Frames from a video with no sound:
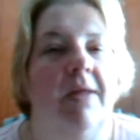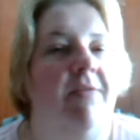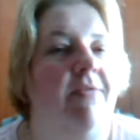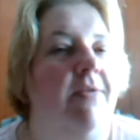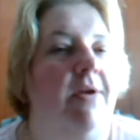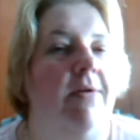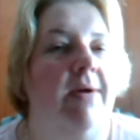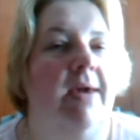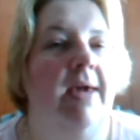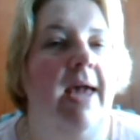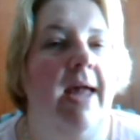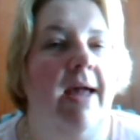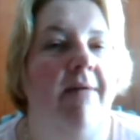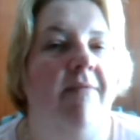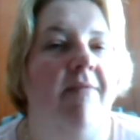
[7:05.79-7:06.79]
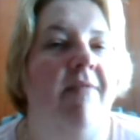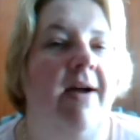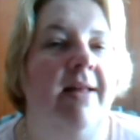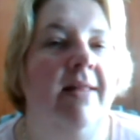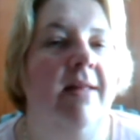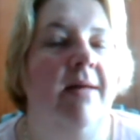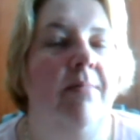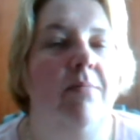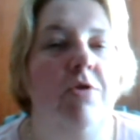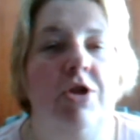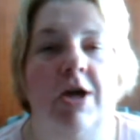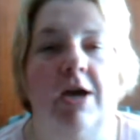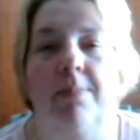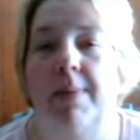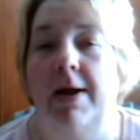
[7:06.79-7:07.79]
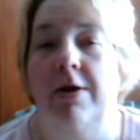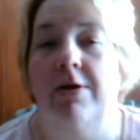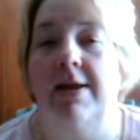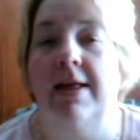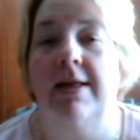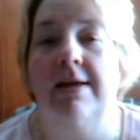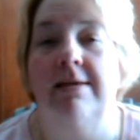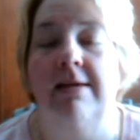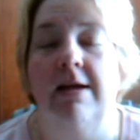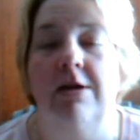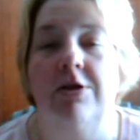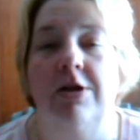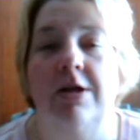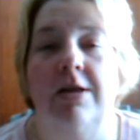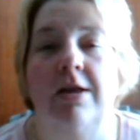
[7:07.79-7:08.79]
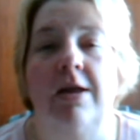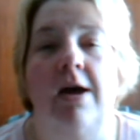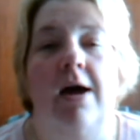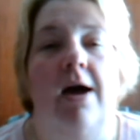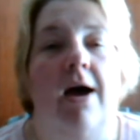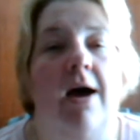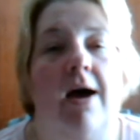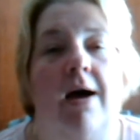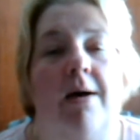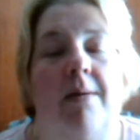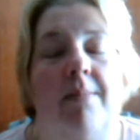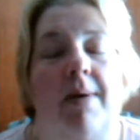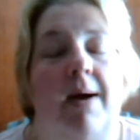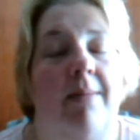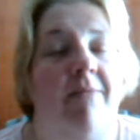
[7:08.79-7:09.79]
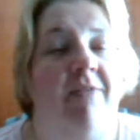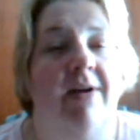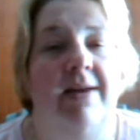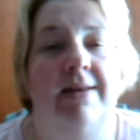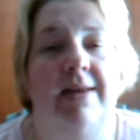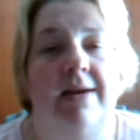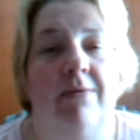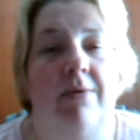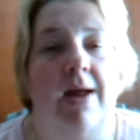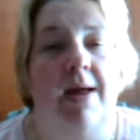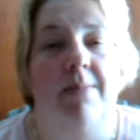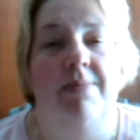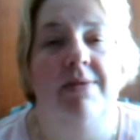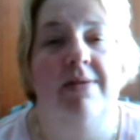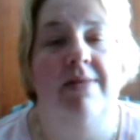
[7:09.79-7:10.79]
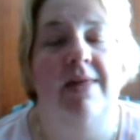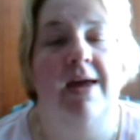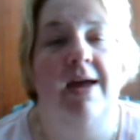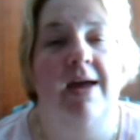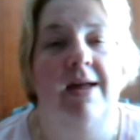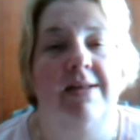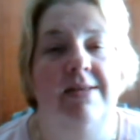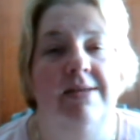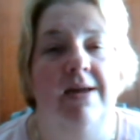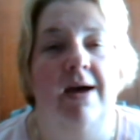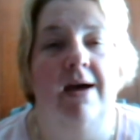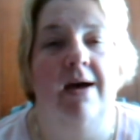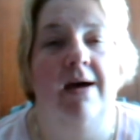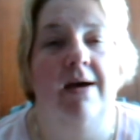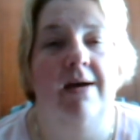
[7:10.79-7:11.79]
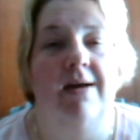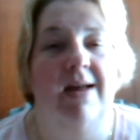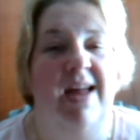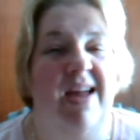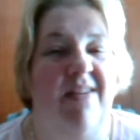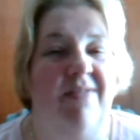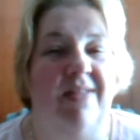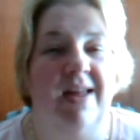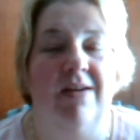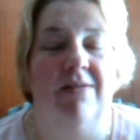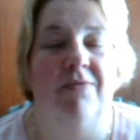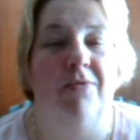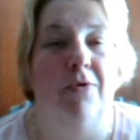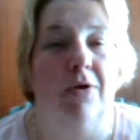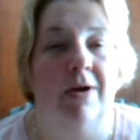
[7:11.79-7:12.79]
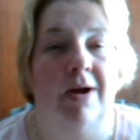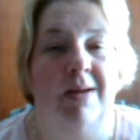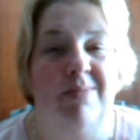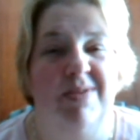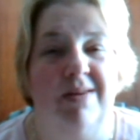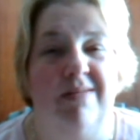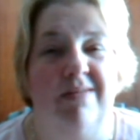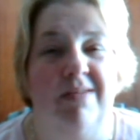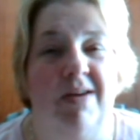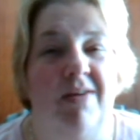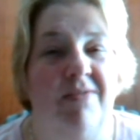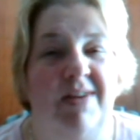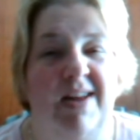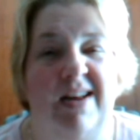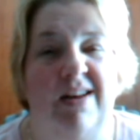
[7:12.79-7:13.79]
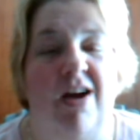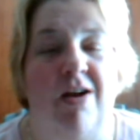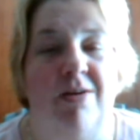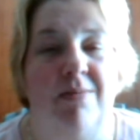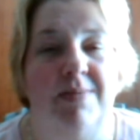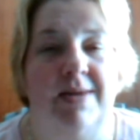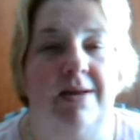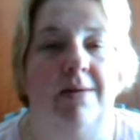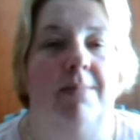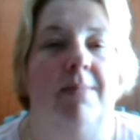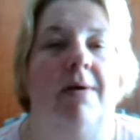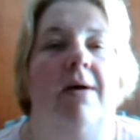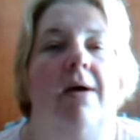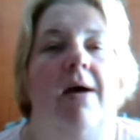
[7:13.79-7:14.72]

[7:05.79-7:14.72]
If you can't find them, check by your deli section. I'm finding wraps that have like 4 grams of net carbs in them.